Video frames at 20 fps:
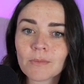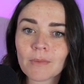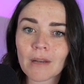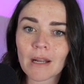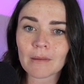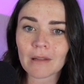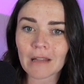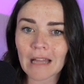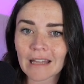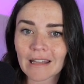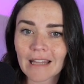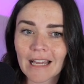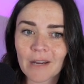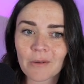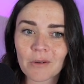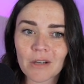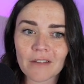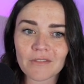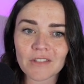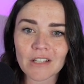but I like
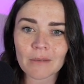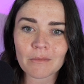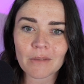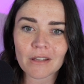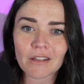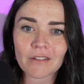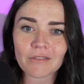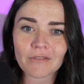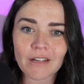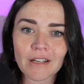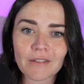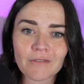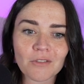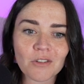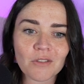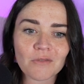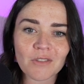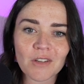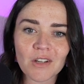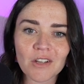what I've done with the
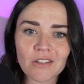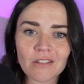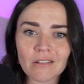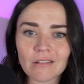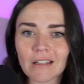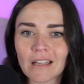freeform version.